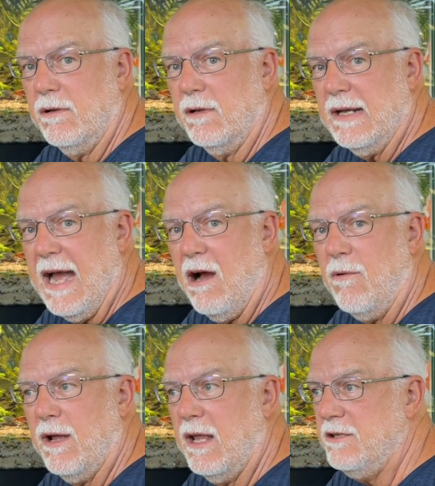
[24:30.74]

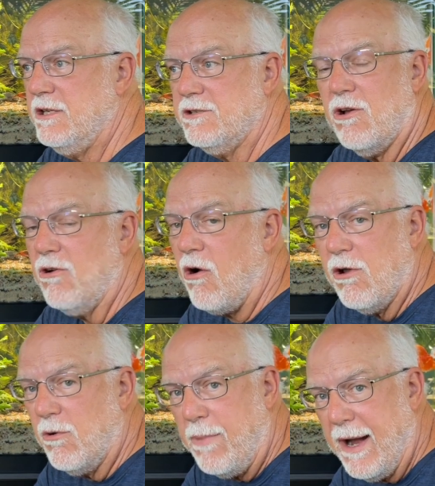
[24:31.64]
now is just on
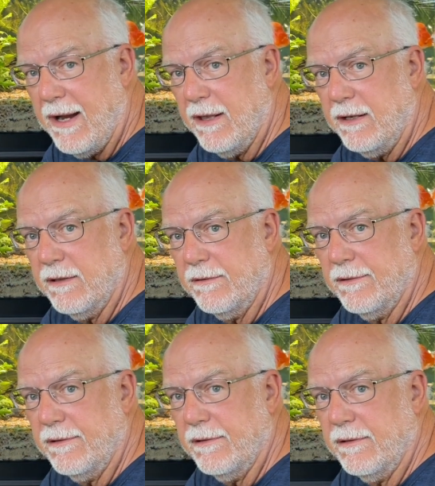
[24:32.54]
autopilot.
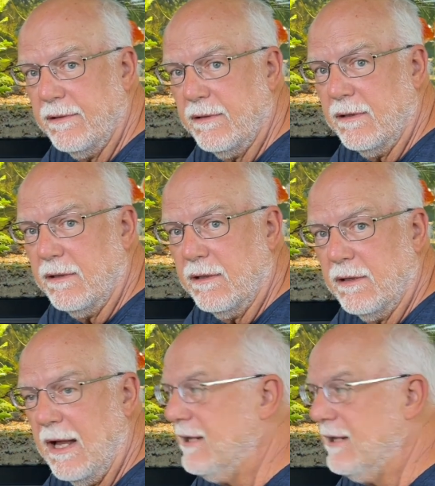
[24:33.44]
It